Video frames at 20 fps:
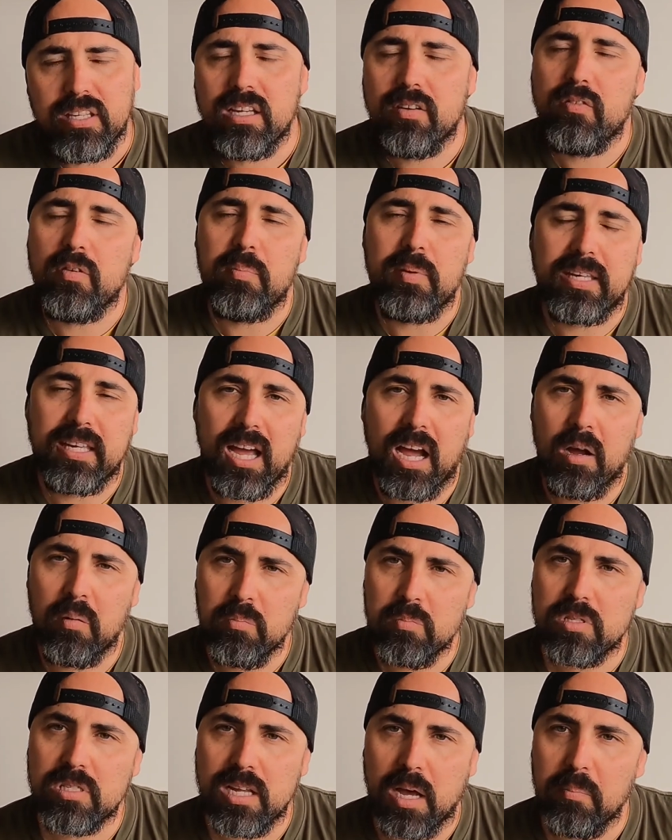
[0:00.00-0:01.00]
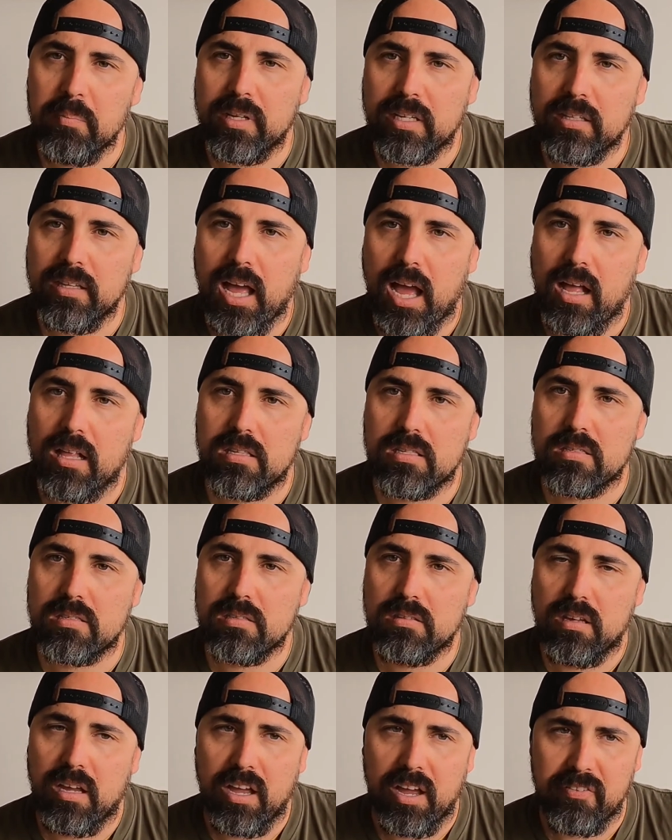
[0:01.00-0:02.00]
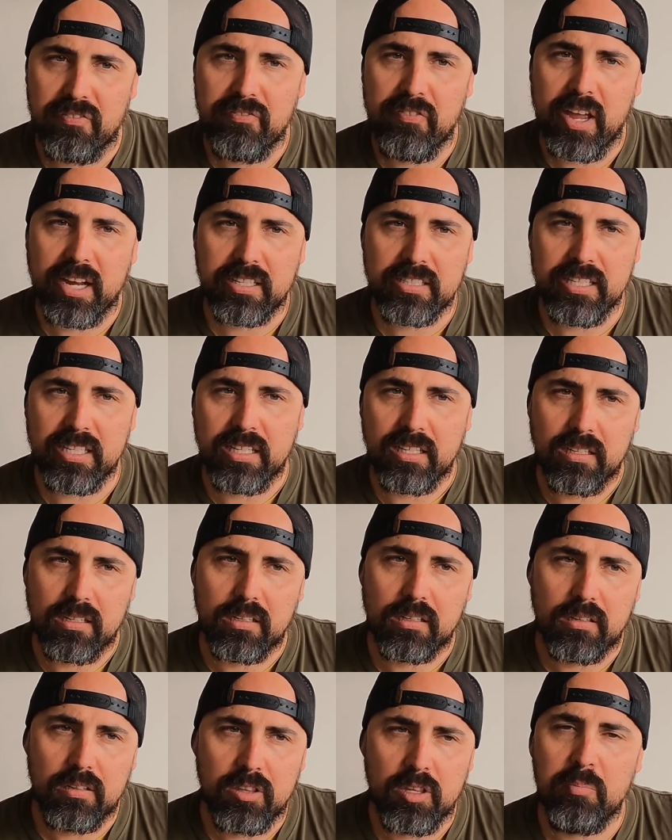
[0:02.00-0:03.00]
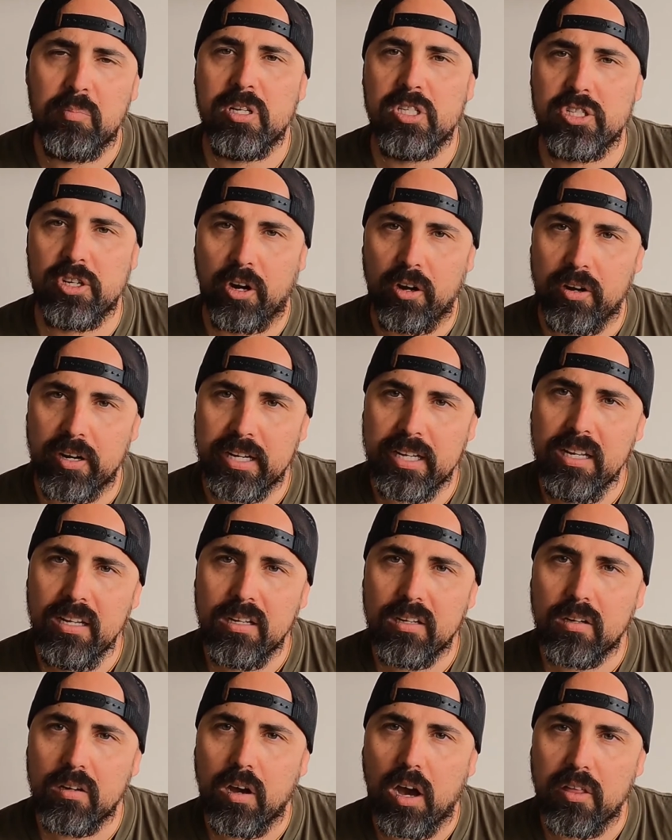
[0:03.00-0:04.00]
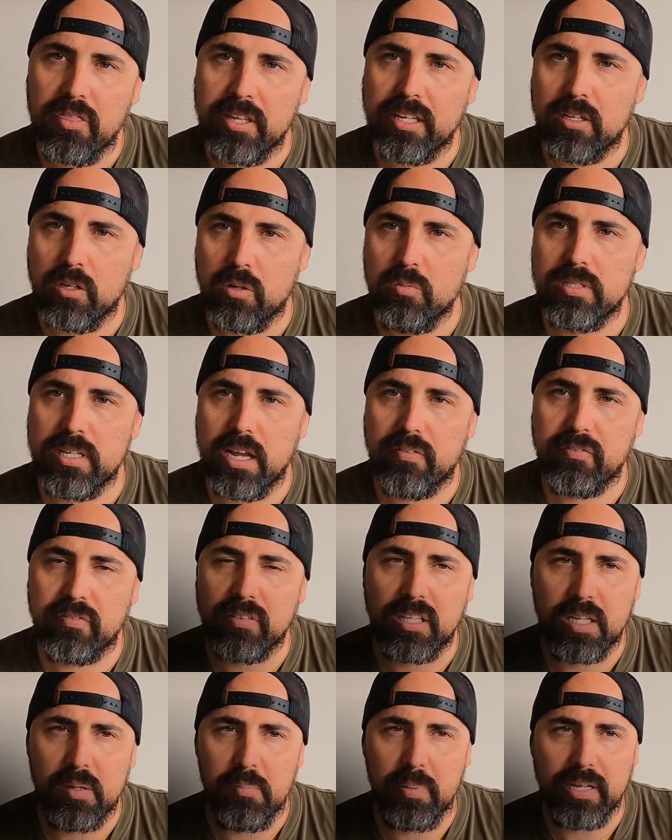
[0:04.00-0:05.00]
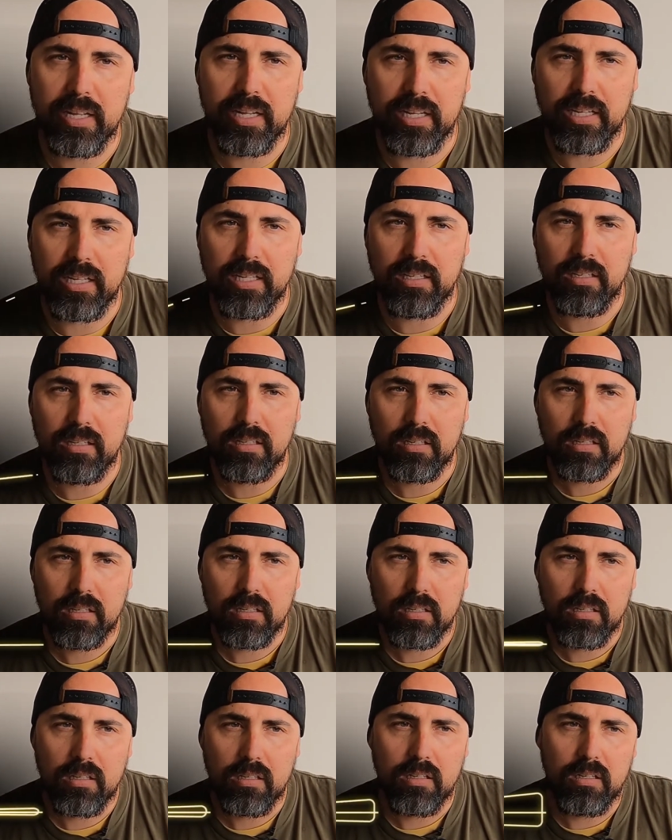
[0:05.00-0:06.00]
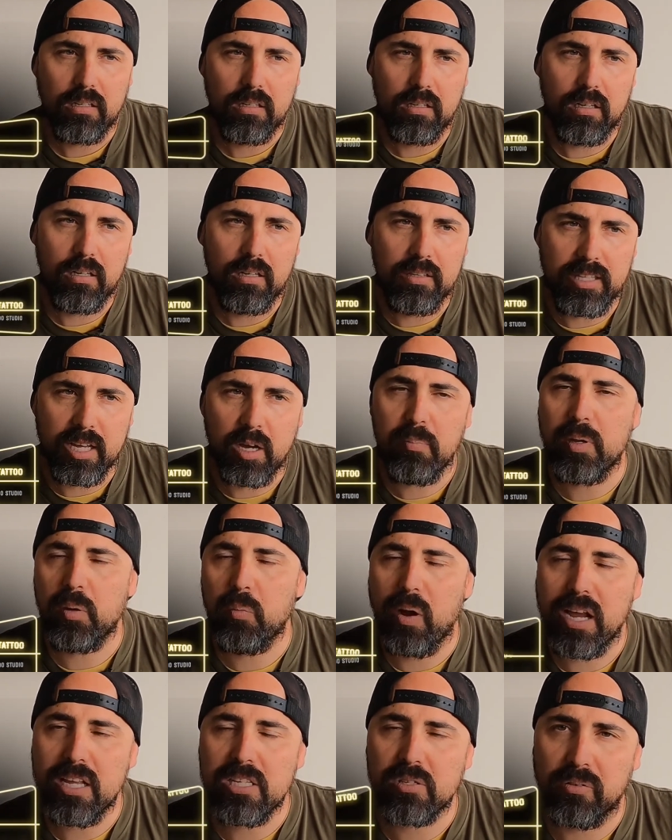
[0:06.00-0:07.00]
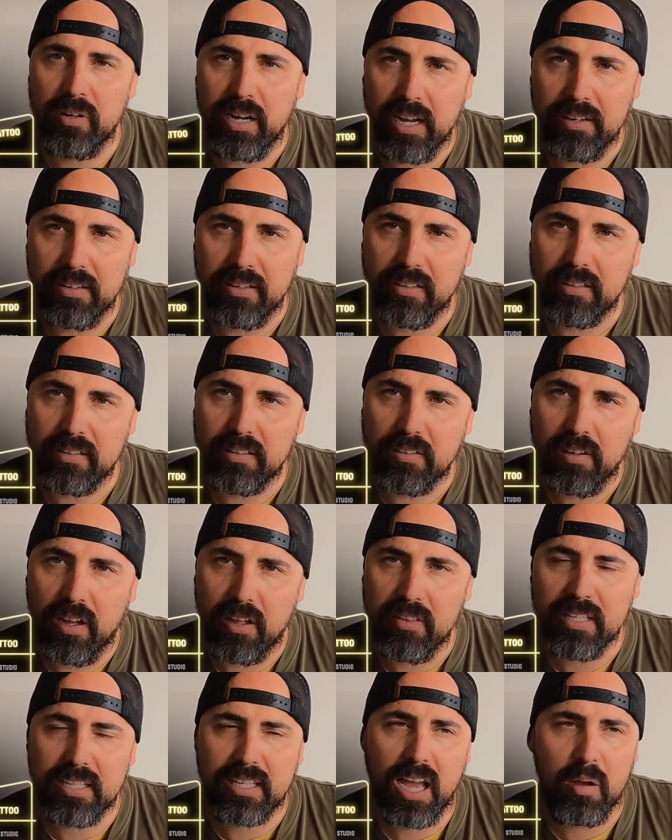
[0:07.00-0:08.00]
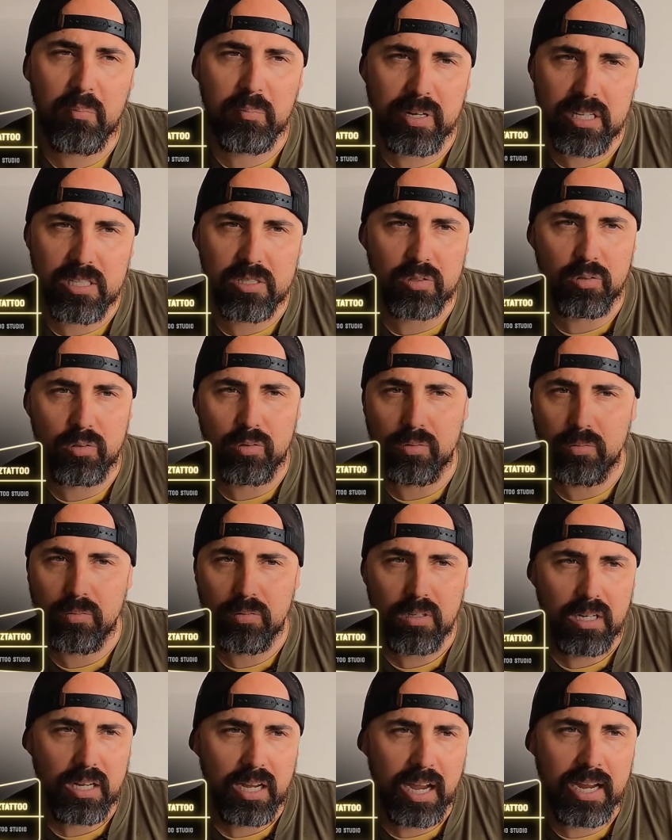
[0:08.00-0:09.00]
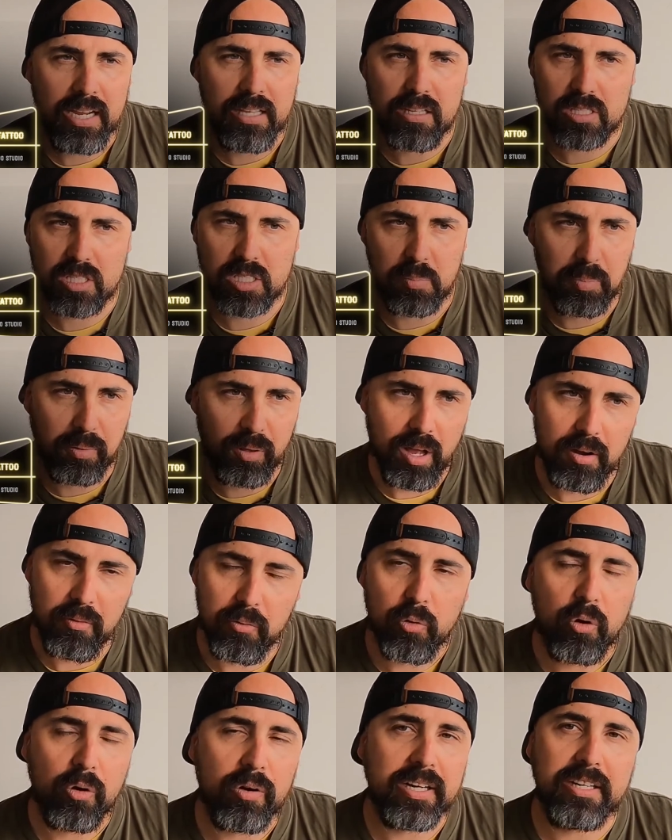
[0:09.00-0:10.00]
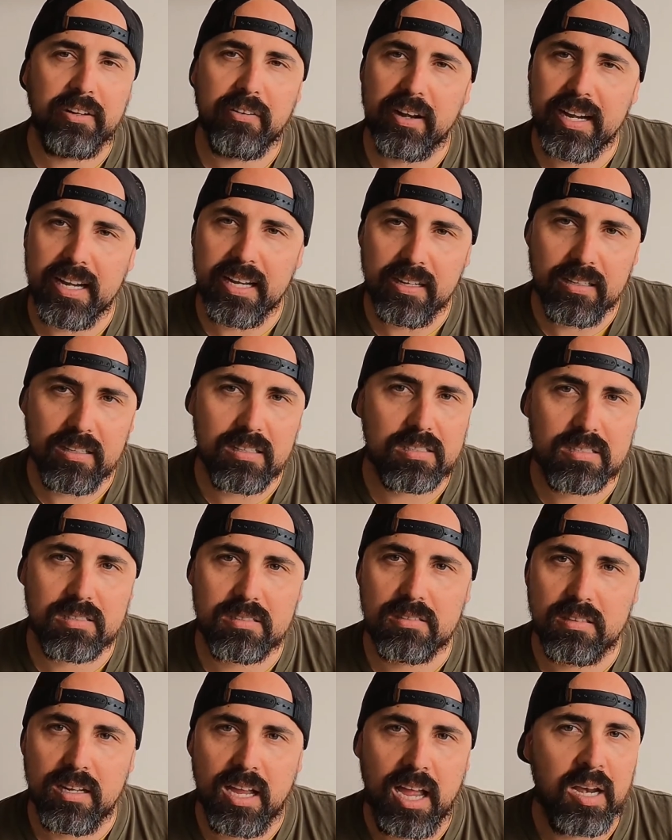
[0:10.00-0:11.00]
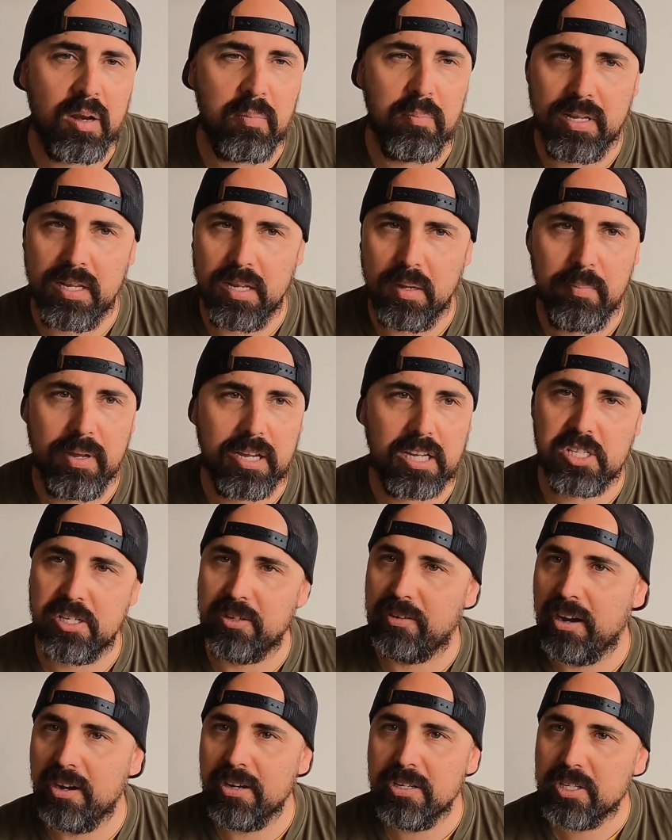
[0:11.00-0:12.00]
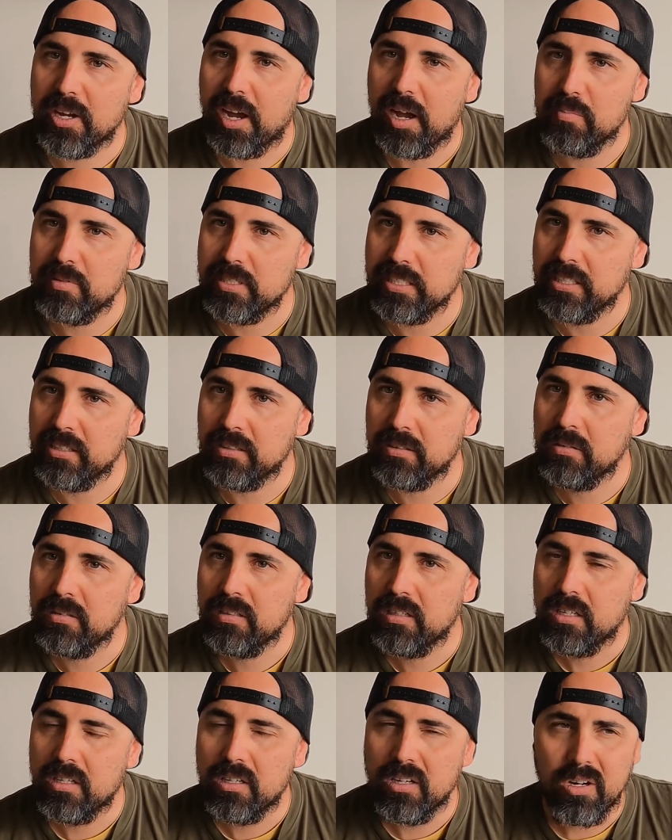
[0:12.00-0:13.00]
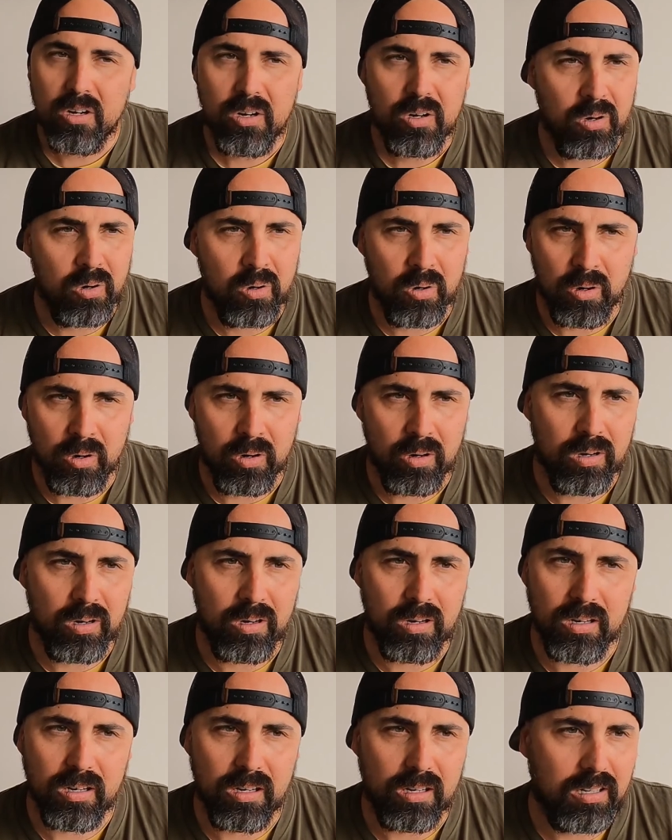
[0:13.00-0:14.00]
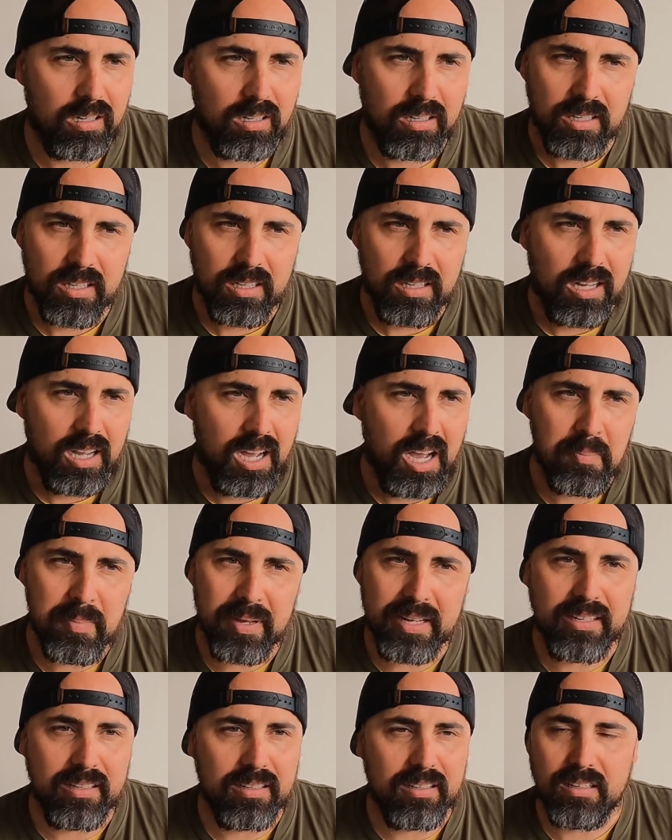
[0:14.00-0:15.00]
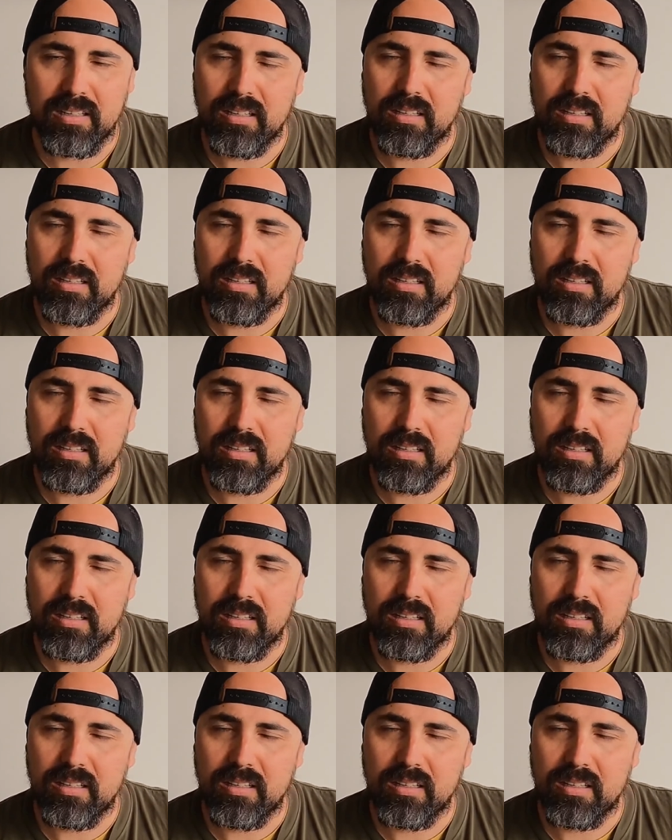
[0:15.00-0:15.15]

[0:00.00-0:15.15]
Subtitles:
it becomes something that's affecting the majority, I think it'll definitely be, there'll be ways around it. I think companies will either supply raw ingredients and it'll be a mix your own type deal, or, I mean,